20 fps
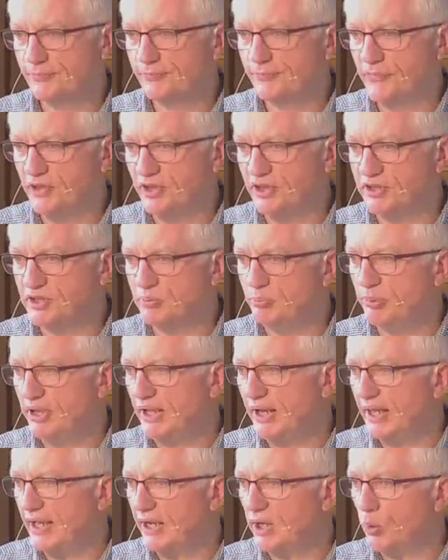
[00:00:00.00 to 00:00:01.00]
that
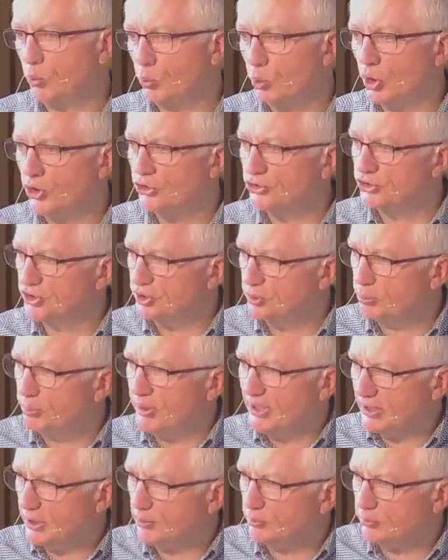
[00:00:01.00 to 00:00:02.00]
Balak wanted
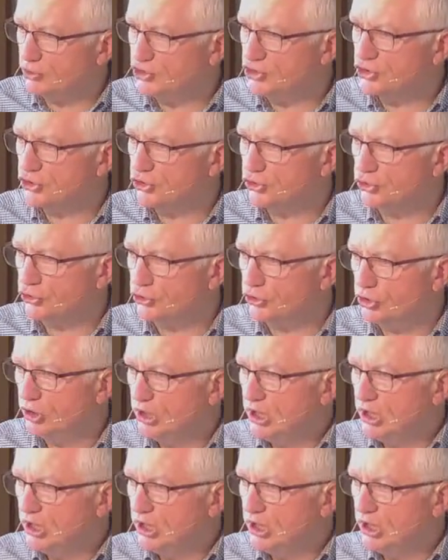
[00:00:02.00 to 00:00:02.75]
Balaam to